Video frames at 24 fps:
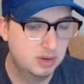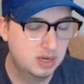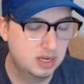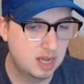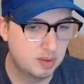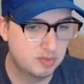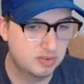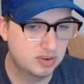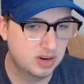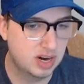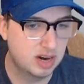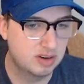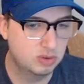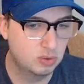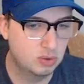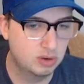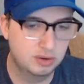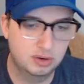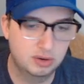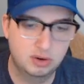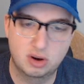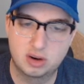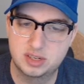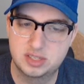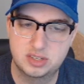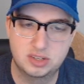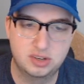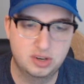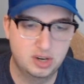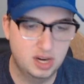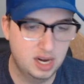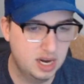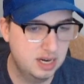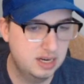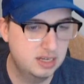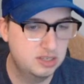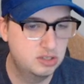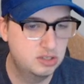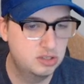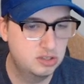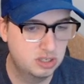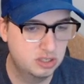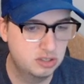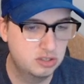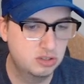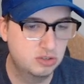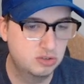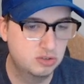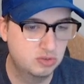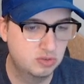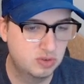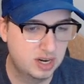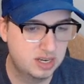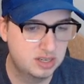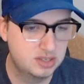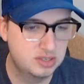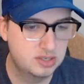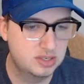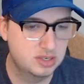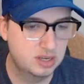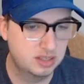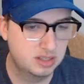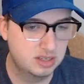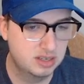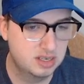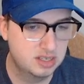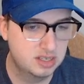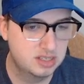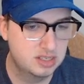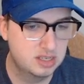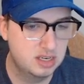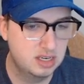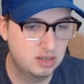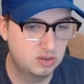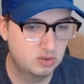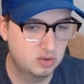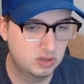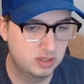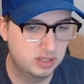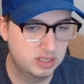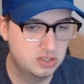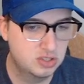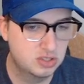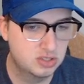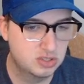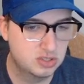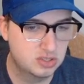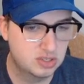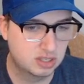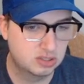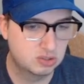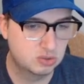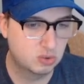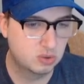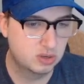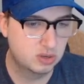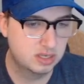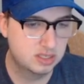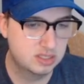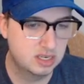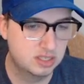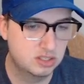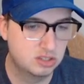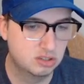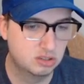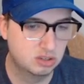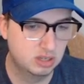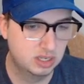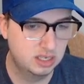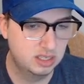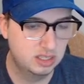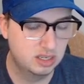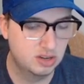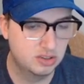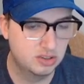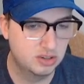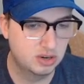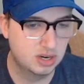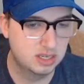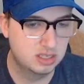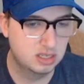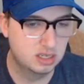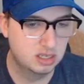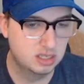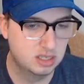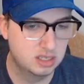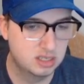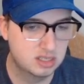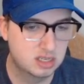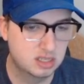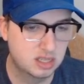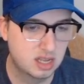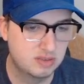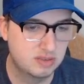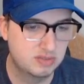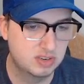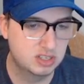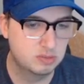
Game for everyone, regardless of their age, gender, race, ethnicity, religion, sexual orientation, or any other identities and life